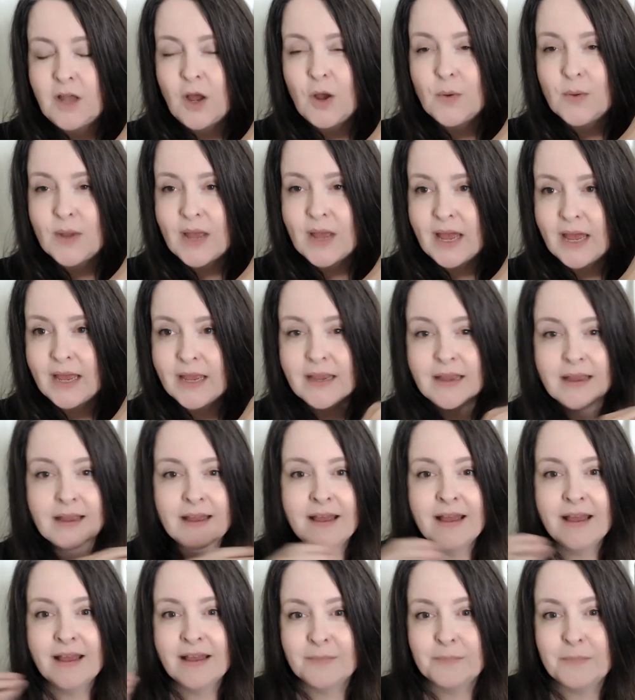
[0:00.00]
Okay?
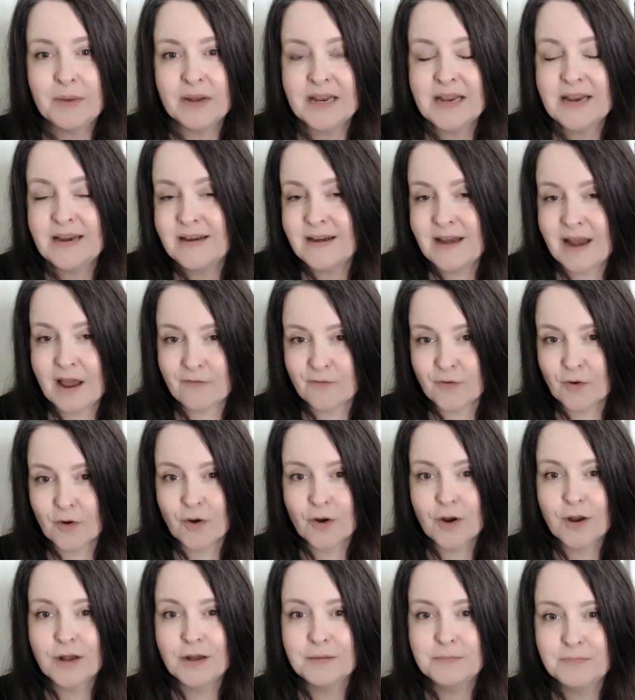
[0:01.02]
But he
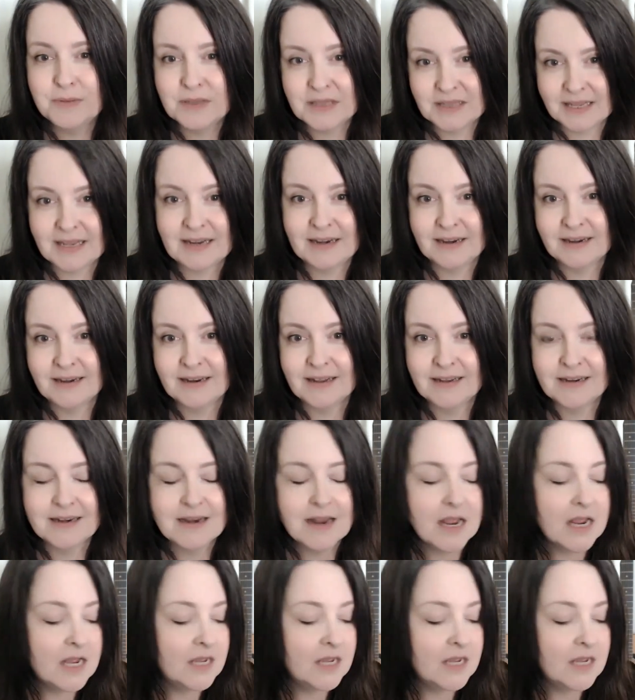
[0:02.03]
never completed it.